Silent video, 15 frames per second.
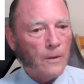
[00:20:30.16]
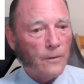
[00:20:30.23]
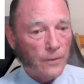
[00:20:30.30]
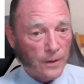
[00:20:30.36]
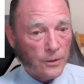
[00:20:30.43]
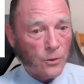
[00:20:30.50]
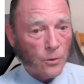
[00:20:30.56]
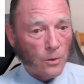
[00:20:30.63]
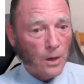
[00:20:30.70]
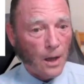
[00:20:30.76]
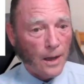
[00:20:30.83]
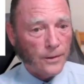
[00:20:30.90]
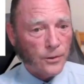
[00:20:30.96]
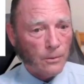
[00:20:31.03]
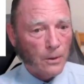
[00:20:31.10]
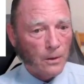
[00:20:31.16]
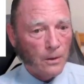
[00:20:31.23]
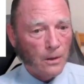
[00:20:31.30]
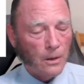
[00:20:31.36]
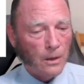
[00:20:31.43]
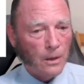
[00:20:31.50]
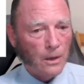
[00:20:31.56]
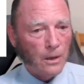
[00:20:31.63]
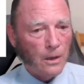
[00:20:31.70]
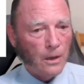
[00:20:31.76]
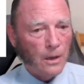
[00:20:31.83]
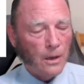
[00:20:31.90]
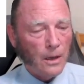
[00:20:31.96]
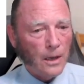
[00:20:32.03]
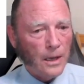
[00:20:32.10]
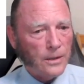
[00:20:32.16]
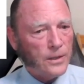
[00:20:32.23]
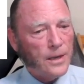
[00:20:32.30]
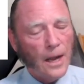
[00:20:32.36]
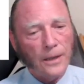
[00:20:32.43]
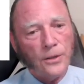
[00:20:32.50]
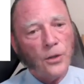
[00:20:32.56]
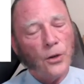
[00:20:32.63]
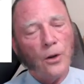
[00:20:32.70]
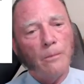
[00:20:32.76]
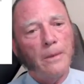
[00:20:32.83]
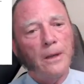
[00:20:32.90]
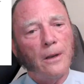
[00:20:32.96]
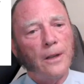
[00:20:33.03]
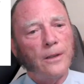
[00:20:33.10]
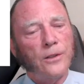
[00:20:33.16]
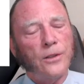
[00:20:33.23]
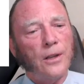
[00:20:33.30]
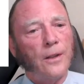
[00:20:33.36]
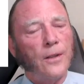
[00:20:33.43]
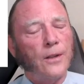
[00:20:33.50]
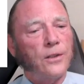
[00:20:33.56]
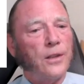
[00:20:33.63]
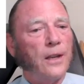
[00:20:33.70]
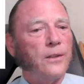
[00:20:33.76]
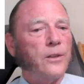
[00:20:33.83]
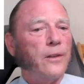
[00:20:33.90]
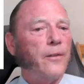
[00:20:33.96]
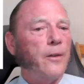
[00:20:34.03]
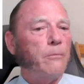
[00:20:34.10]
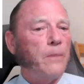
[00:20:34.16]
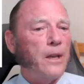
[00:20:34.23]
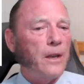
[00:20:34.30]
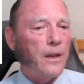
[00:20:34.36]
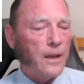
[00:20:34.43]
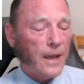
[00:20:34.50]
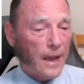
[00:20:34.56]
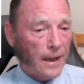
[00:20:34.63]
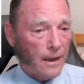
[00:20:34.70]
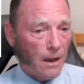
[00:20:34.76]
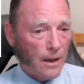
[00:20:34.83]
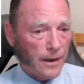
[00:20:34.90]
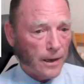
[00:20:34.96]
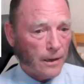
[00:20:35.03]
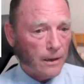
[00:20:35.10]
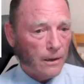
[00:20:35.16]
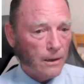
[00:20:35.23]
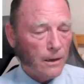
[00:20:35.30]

visualizable. It's not turbulence in the sense of it being chaotic.